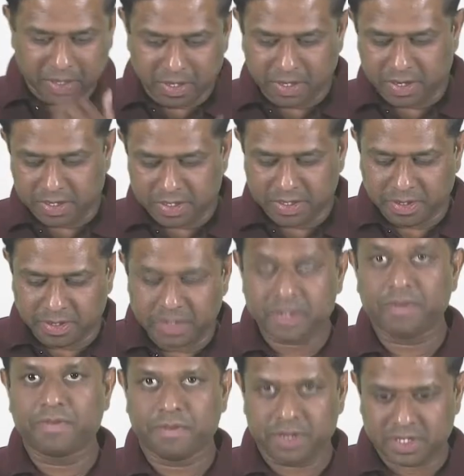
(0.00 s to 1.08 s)
the
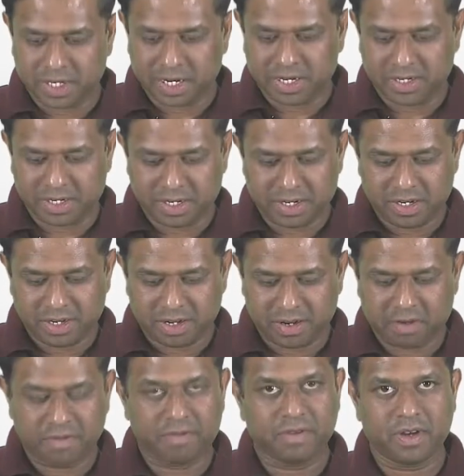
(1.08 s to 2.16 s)
first lecture
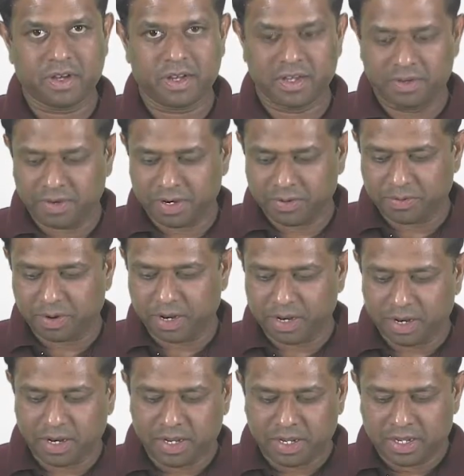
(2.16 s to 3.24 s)
of Unit 1.